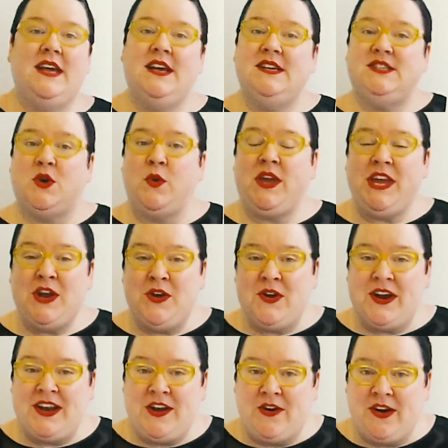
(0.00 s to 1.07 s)
So here
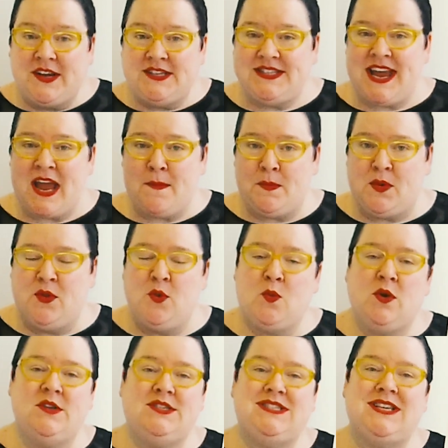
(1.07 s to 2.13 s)
in our example, the
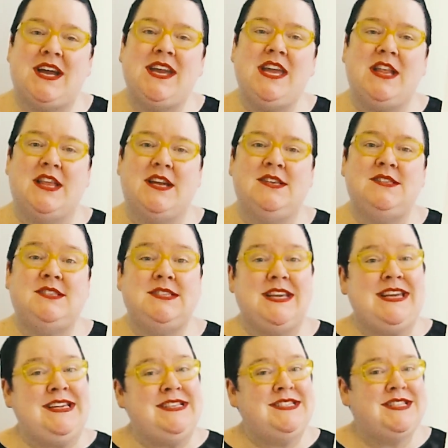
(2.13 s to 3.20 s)
word succulents
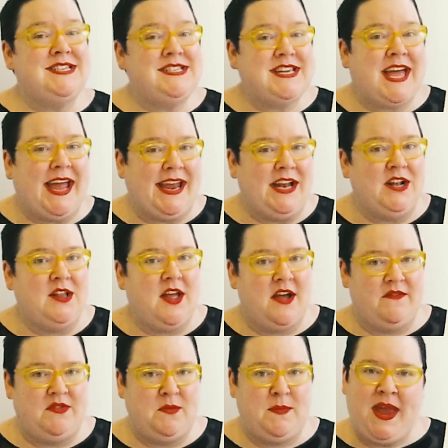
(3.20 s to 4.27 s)
is the title
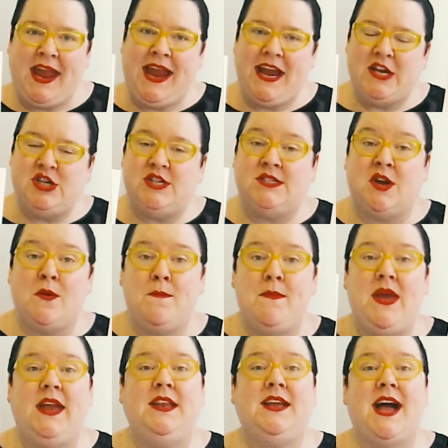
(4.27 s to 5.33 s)
of the page. It's our
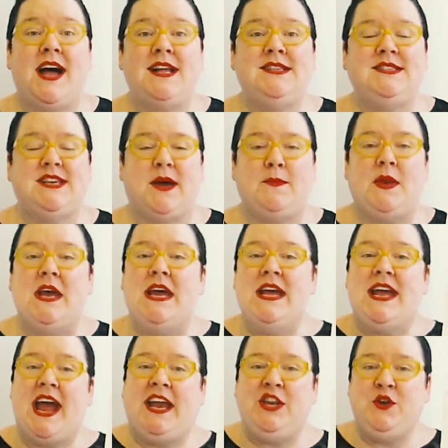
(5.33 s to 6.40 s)
main concept.
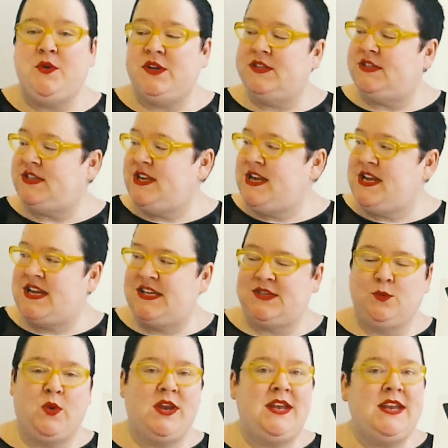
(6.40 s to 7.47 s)
And you can see it's
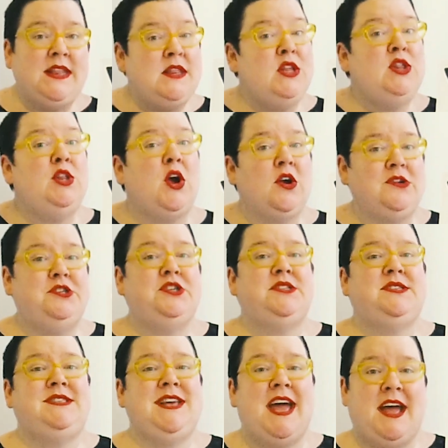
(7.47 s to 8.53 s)
written in the
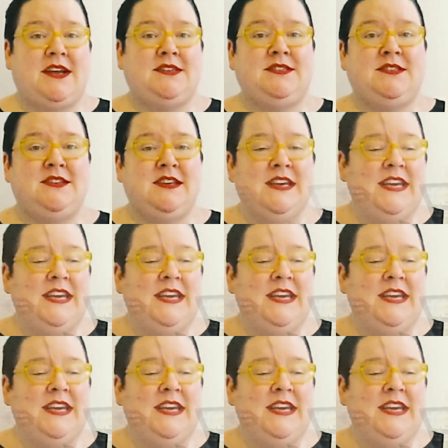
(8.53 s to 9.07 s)
largest text.